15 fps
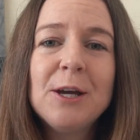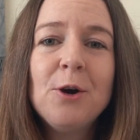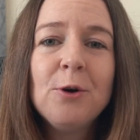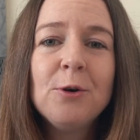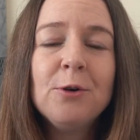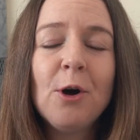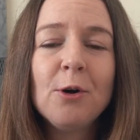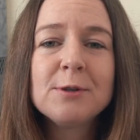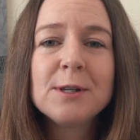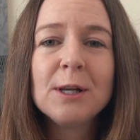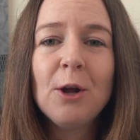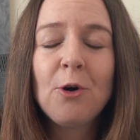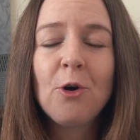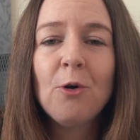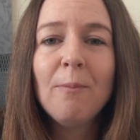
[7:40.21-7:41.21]
who knows the
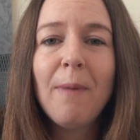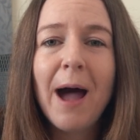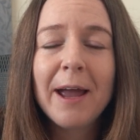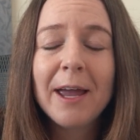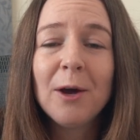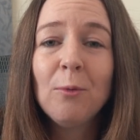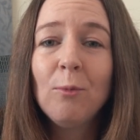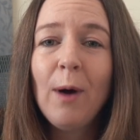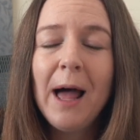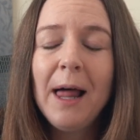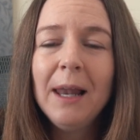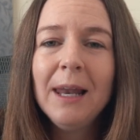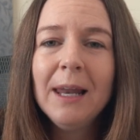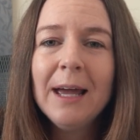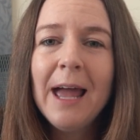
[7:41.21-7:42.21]
local market
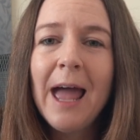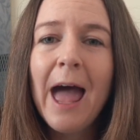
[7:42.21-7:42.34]
well